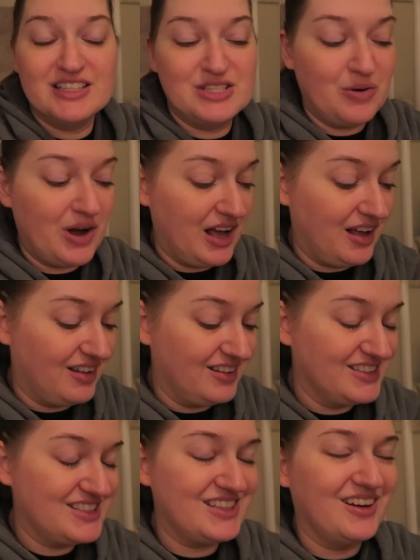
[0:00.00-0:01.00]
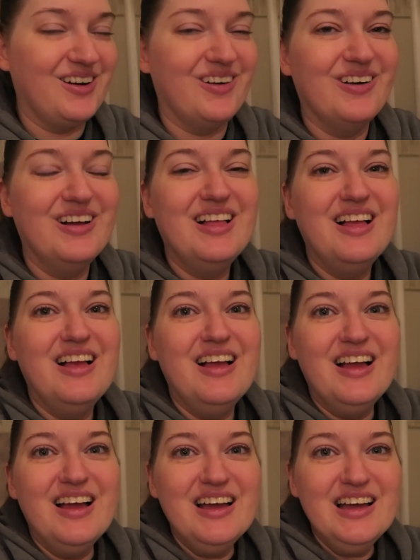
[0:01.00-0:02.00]
as well. So
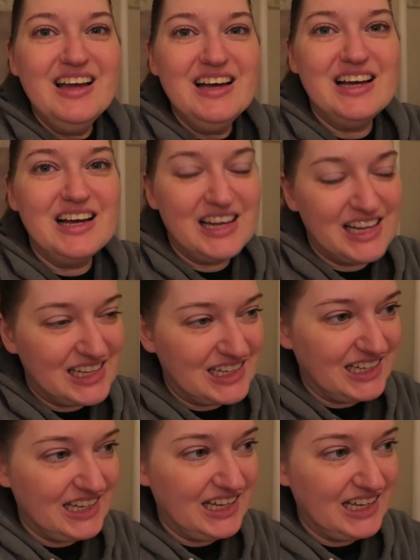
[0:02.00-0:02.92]
uh,